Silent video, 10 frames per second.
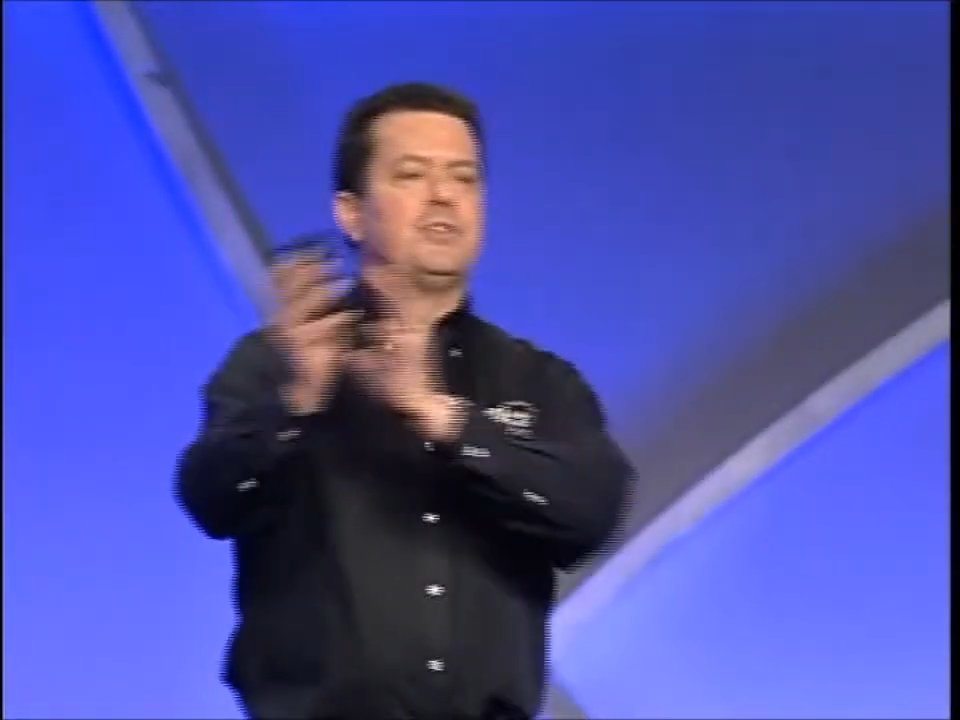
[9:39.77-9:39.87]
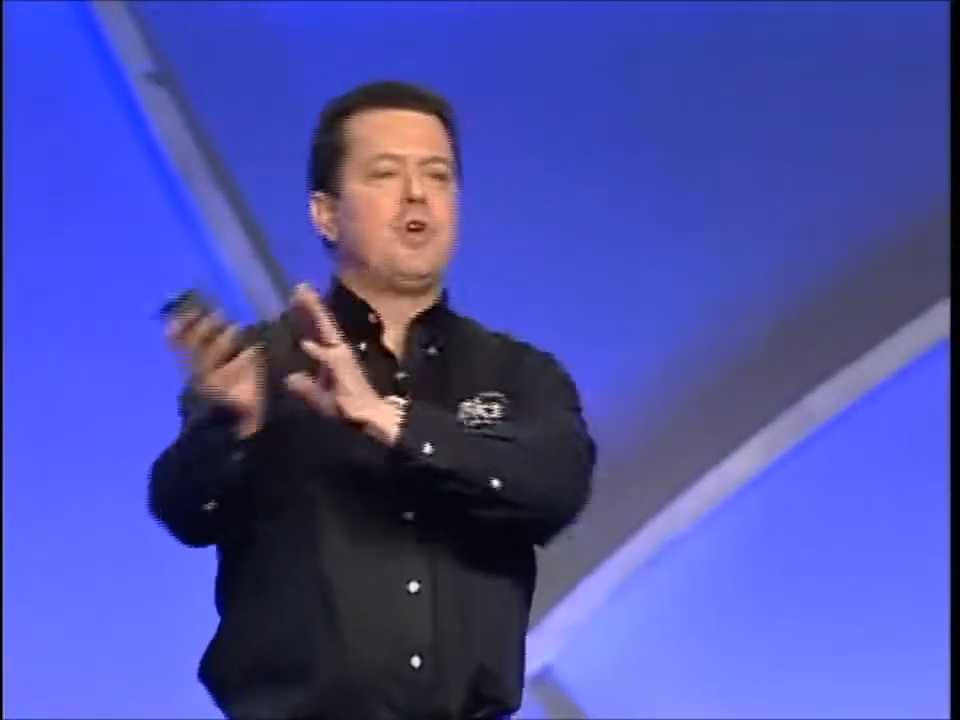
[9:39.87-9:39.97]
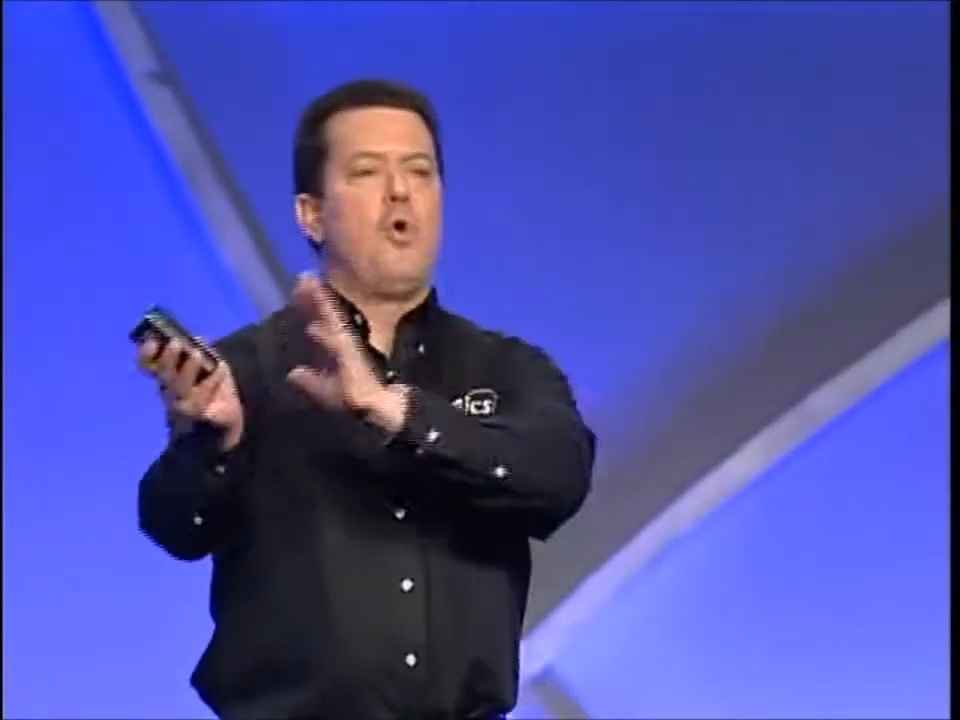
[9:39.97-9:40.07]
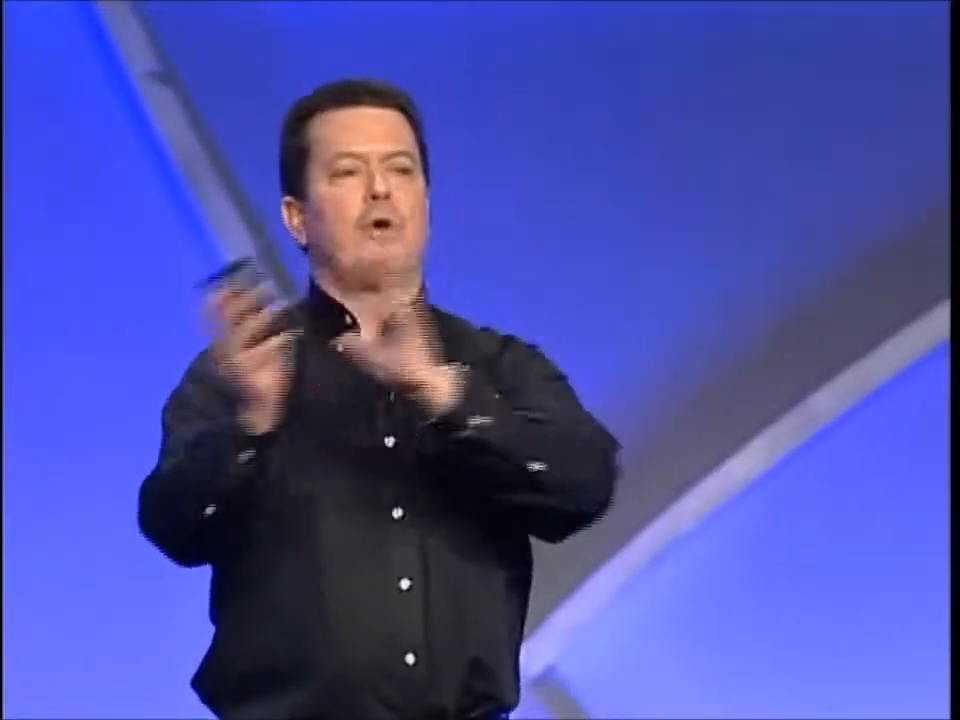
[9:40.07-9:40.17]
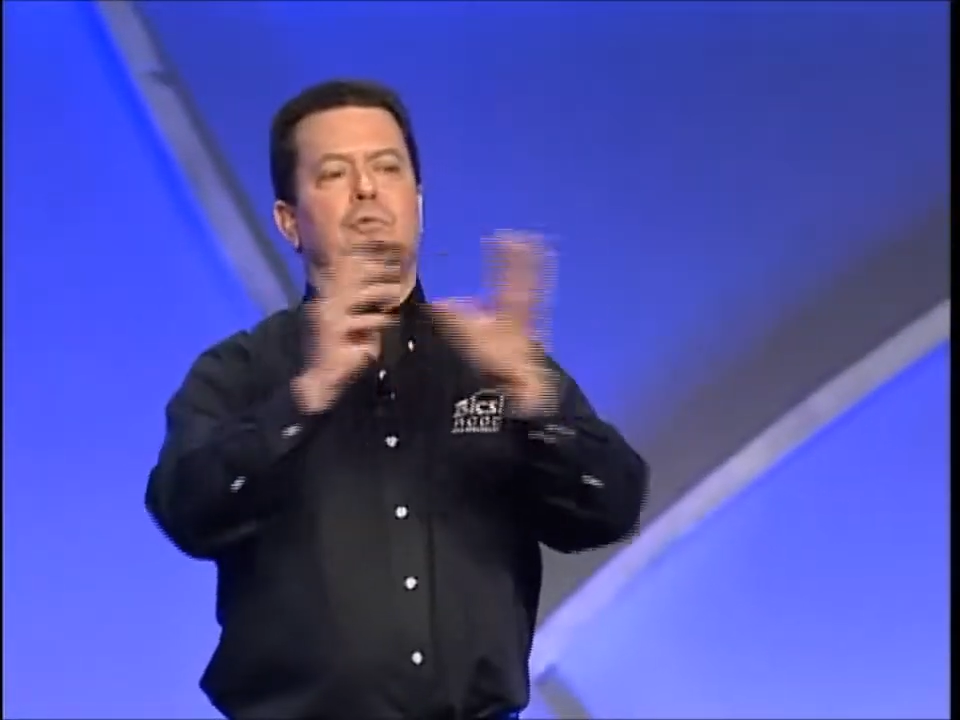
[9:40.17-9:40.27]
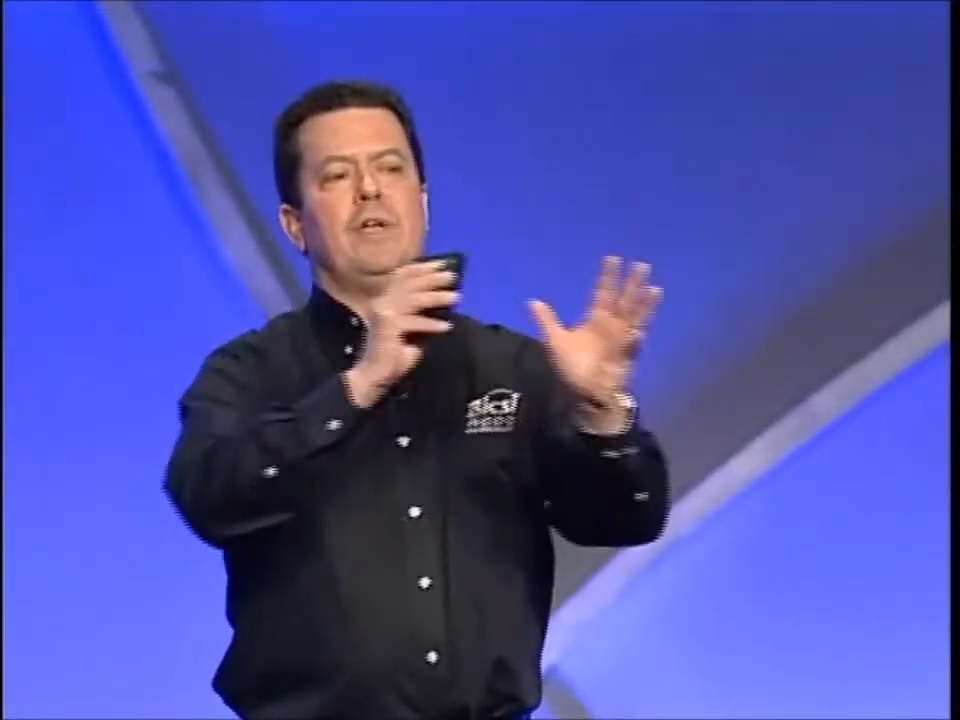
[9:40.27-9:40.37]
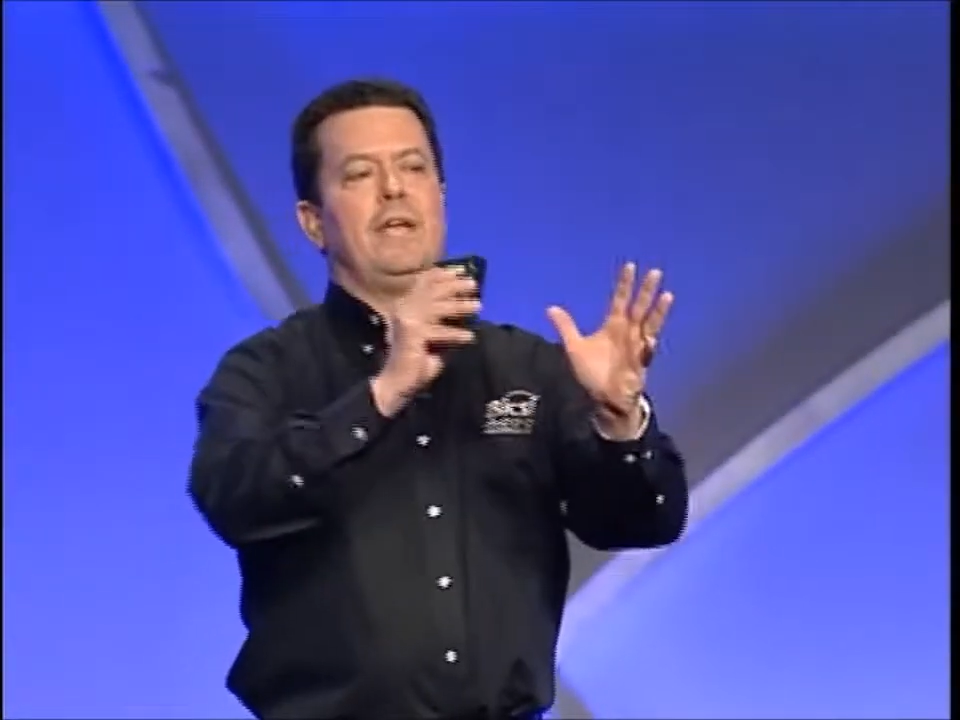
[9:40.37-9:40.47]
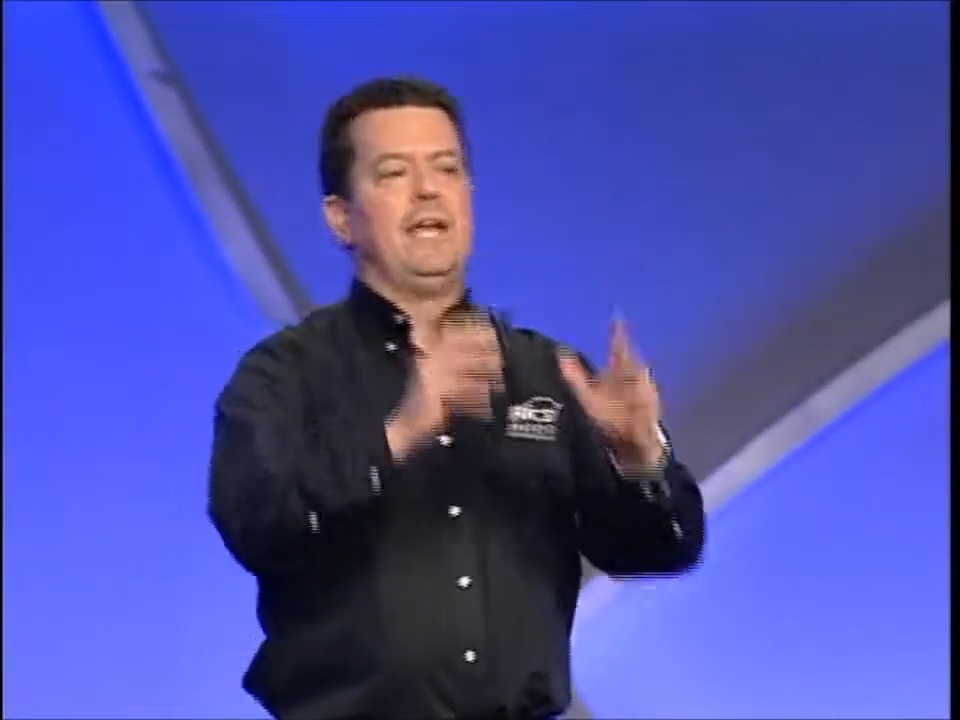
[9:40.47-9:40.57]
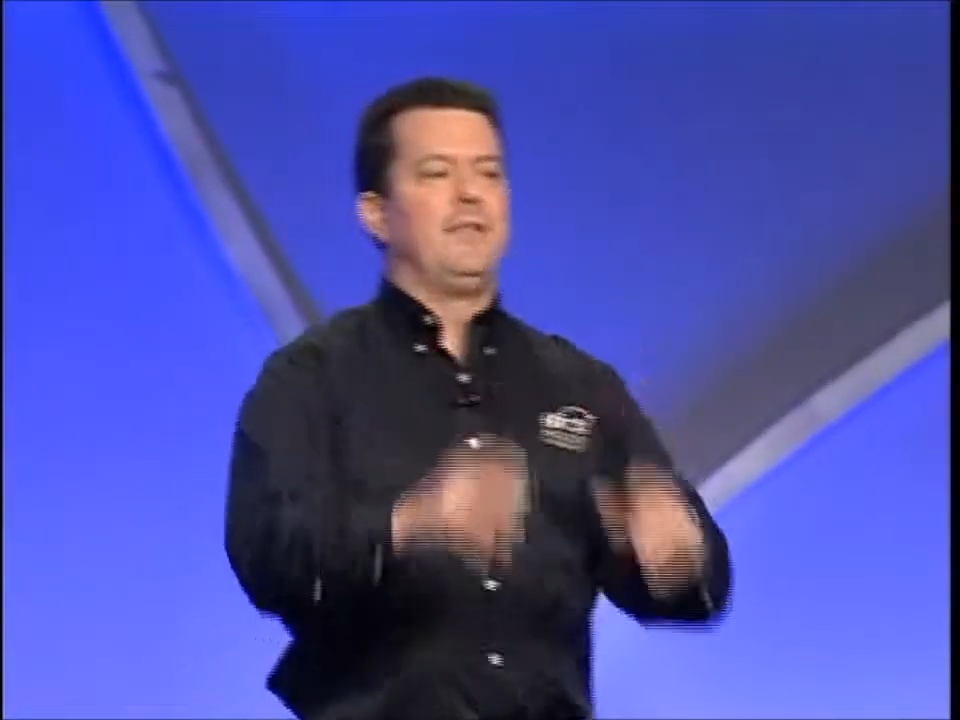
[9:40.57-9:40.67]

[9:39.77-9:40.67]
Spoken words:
token ring